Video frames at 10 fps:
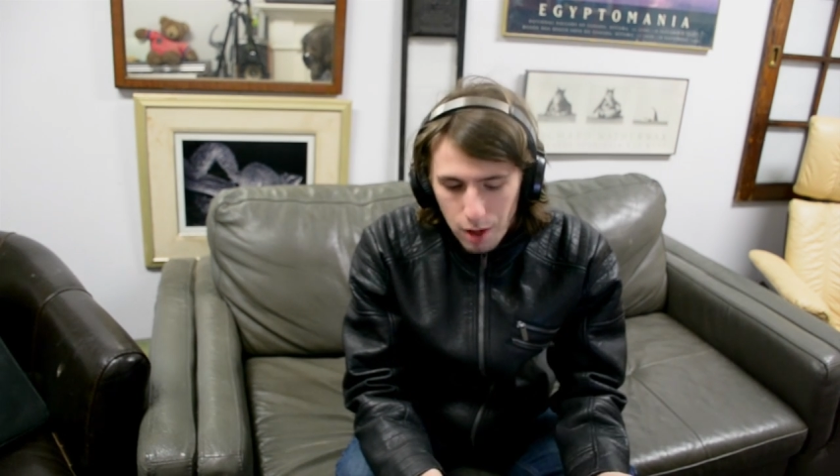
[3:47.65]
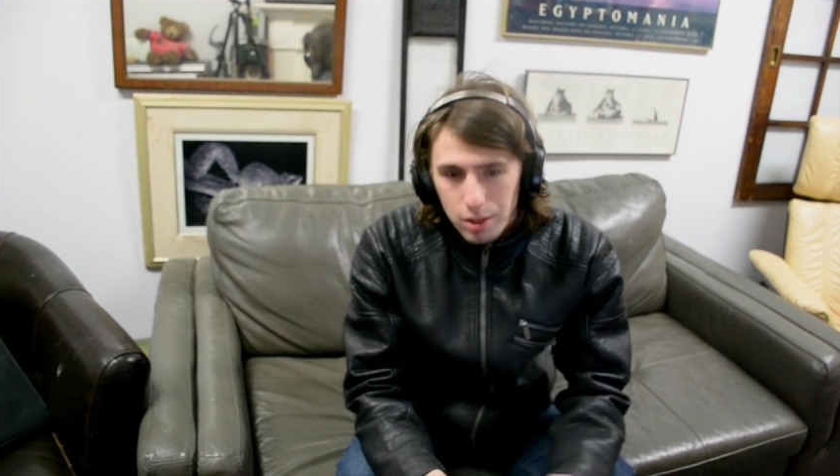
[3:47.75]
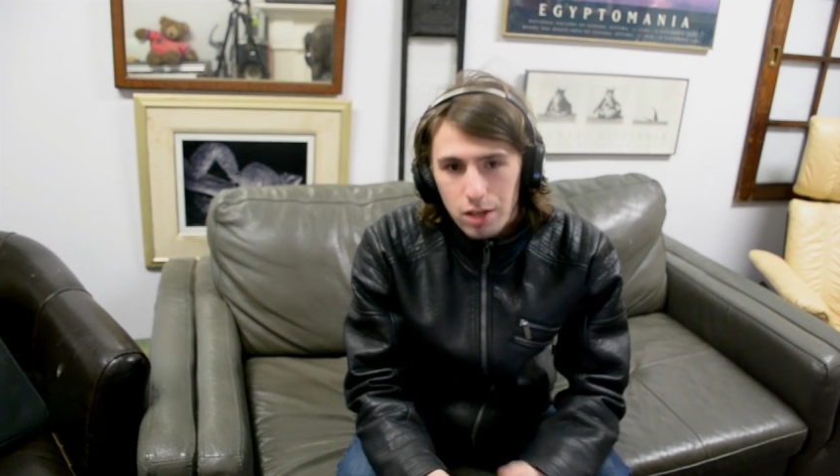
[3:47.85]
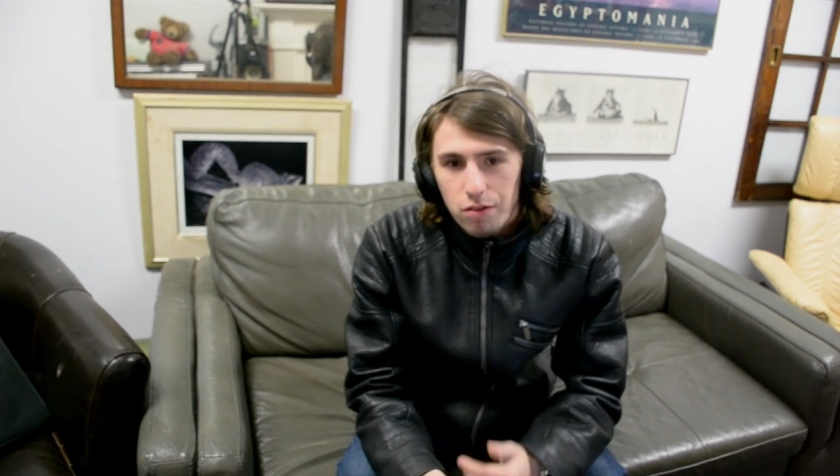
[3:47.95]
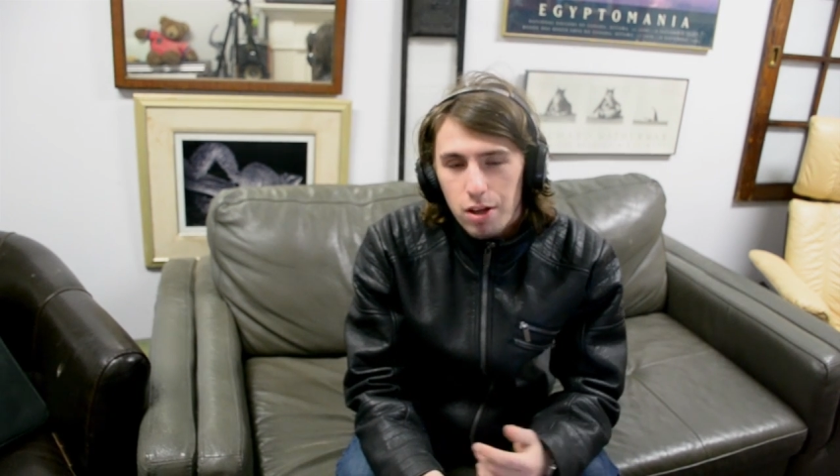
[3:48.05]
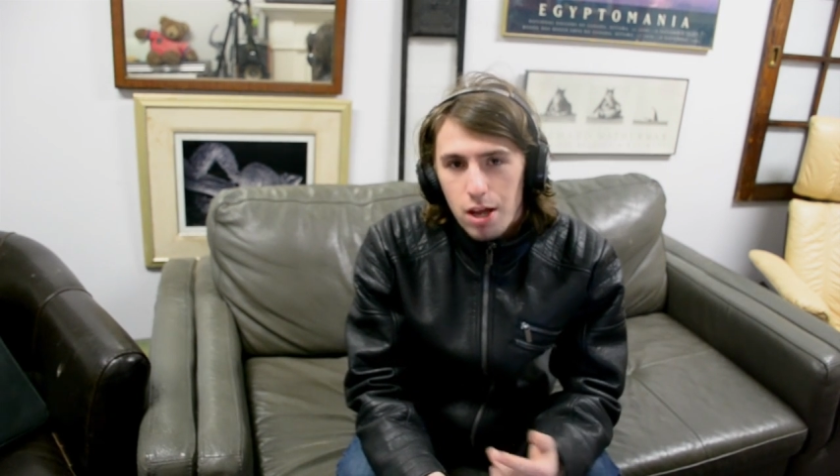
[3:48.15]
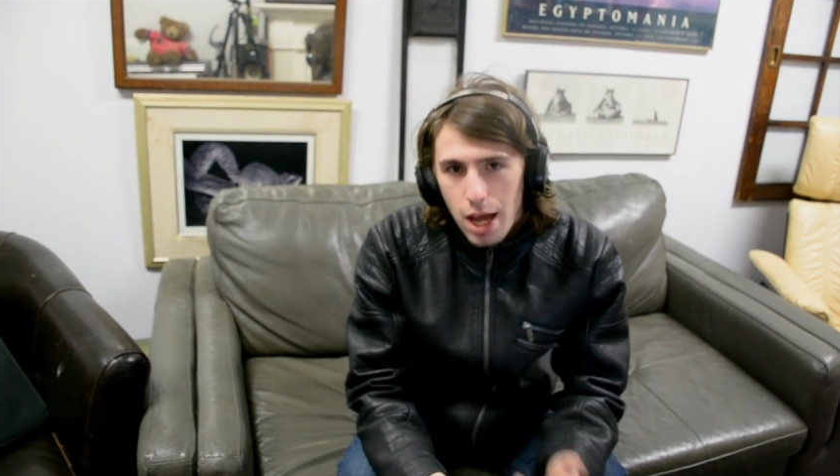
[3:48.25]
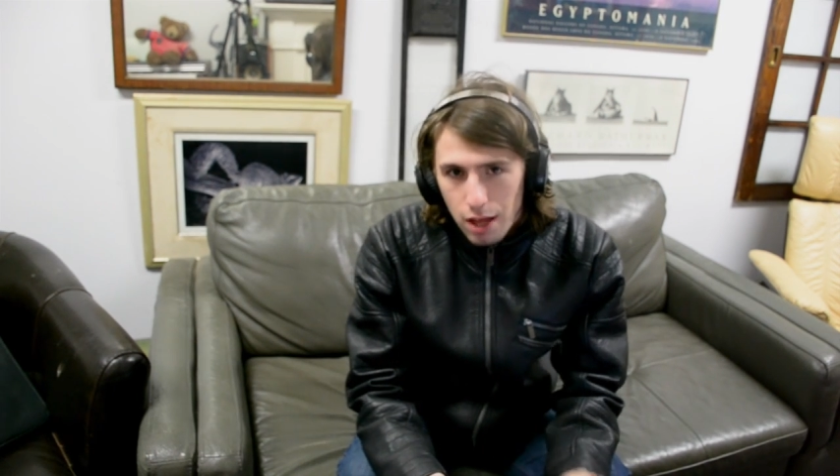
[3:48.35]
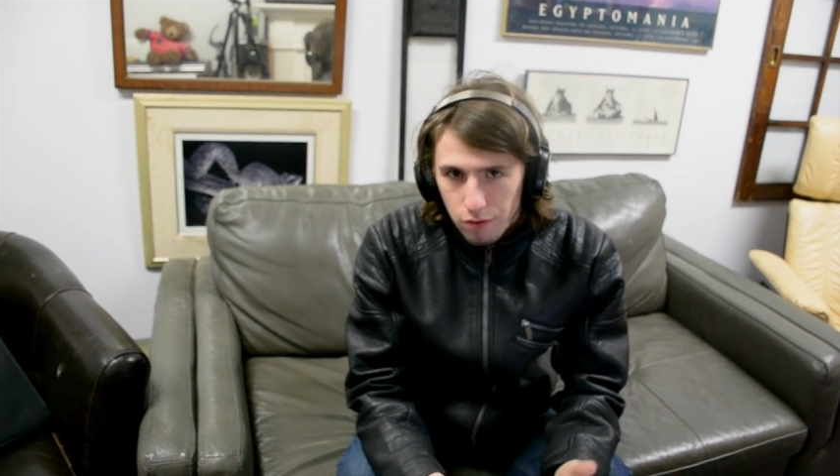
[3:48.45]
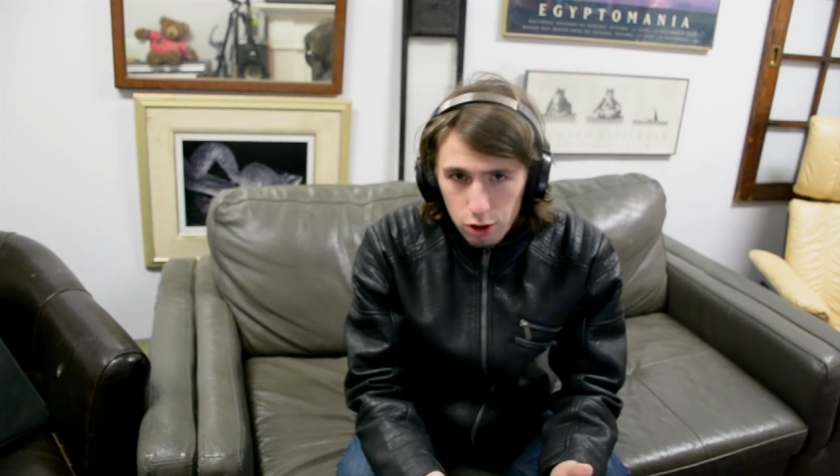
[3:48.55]
remnants
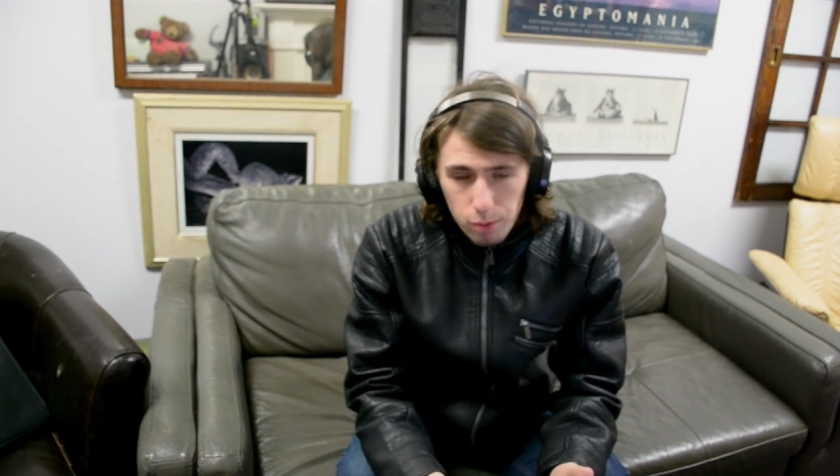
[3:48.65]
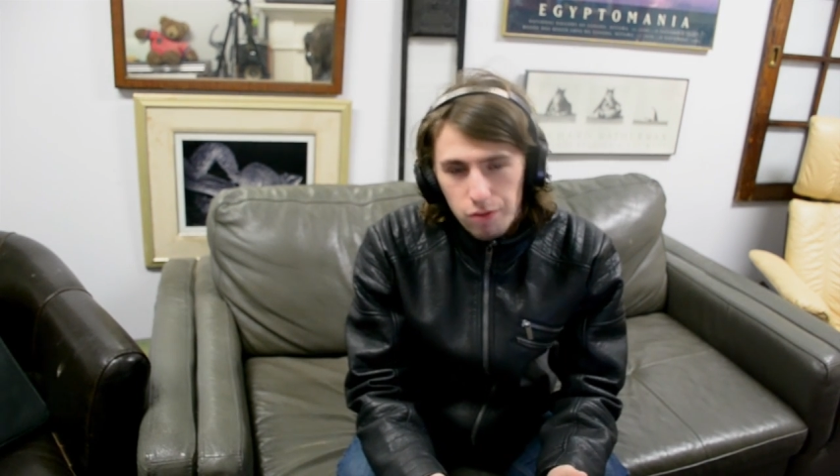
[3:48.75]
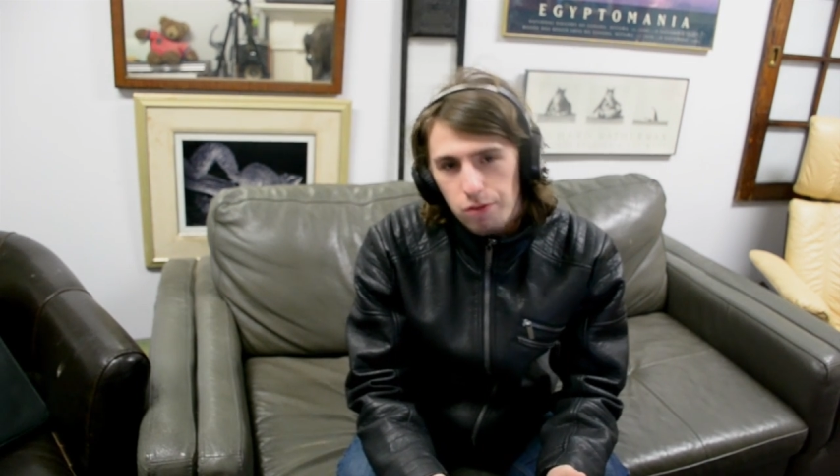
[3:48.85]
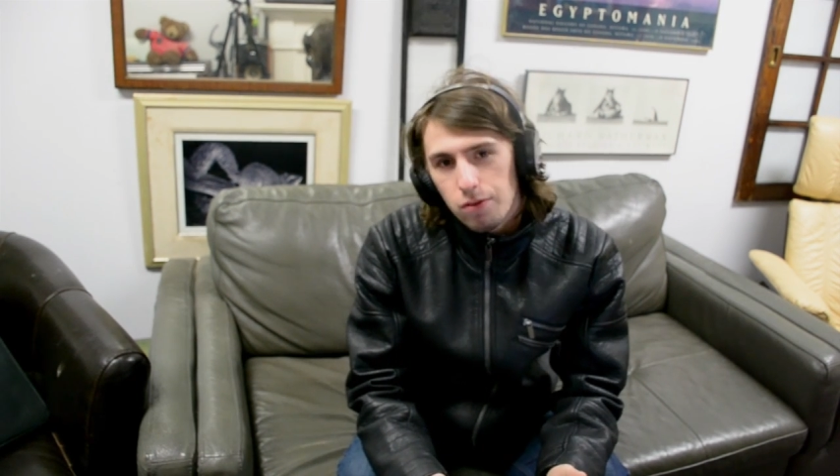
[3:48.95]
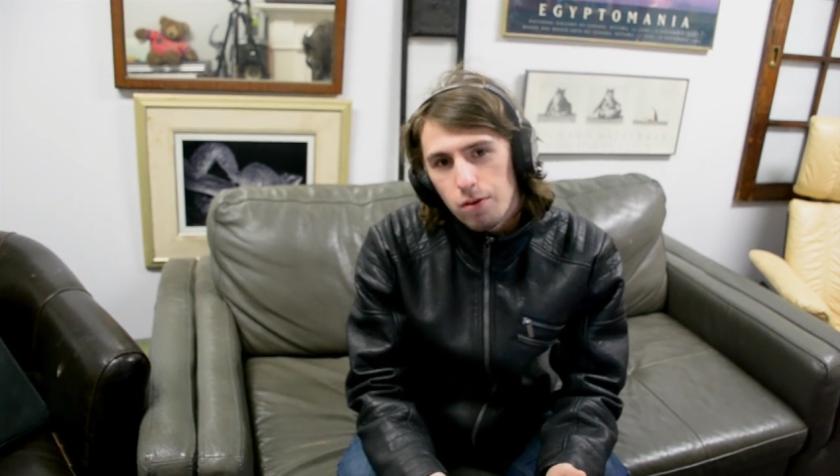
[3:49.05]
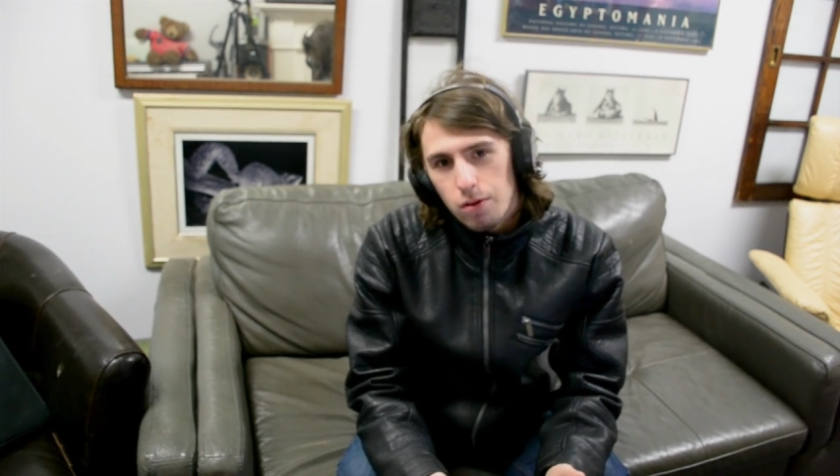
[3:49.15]
and Zoom's